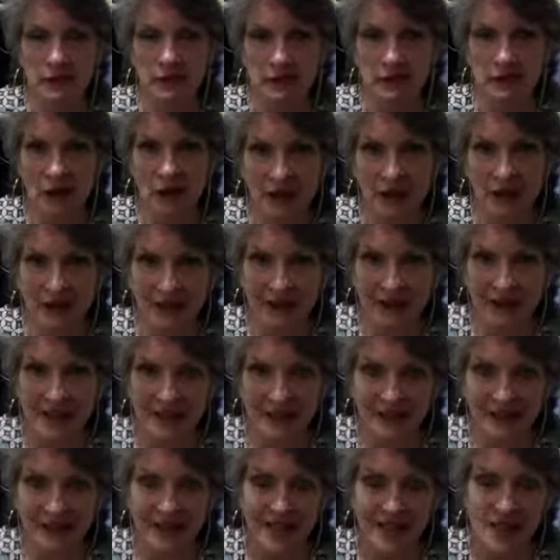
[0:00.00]
targeted
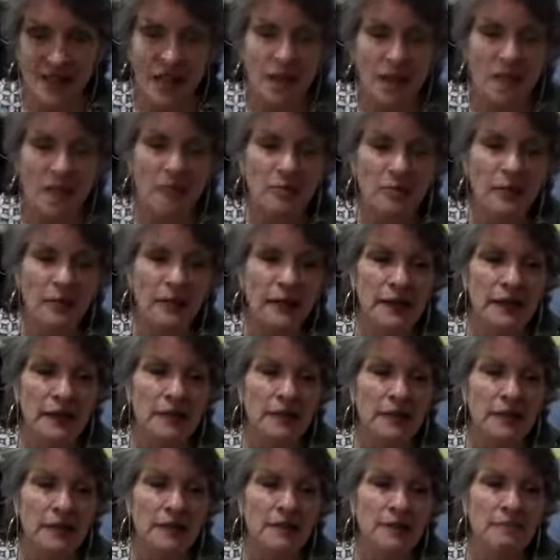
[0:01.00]
but
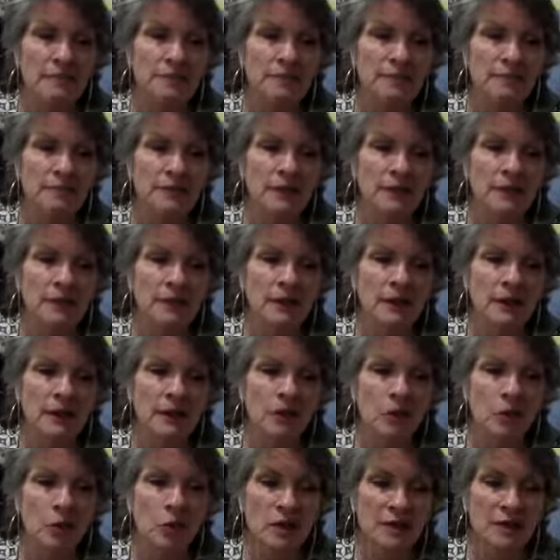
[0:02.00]
it
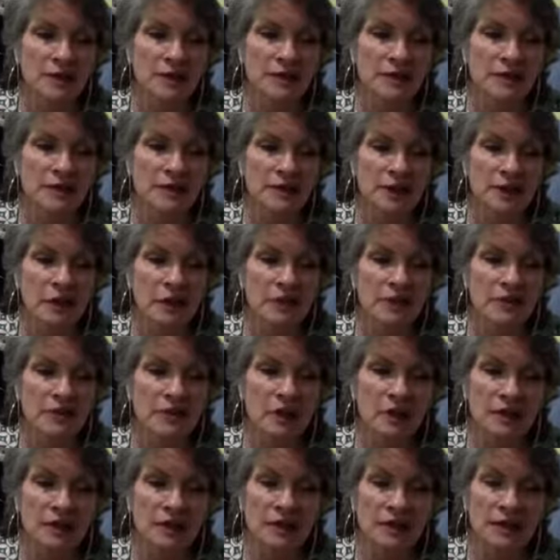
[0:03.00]
wasn't until I
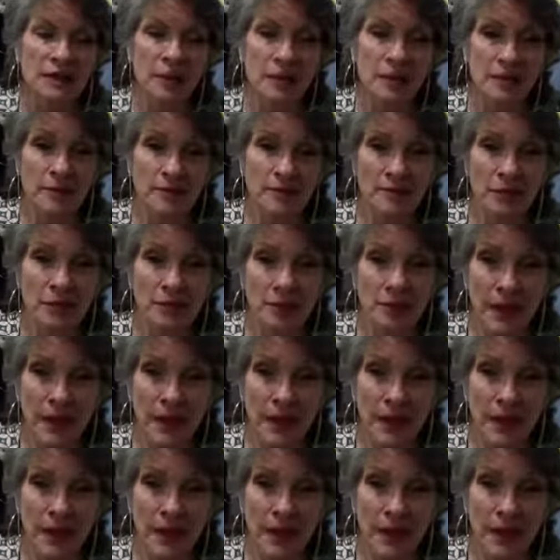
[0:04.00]
started to come into my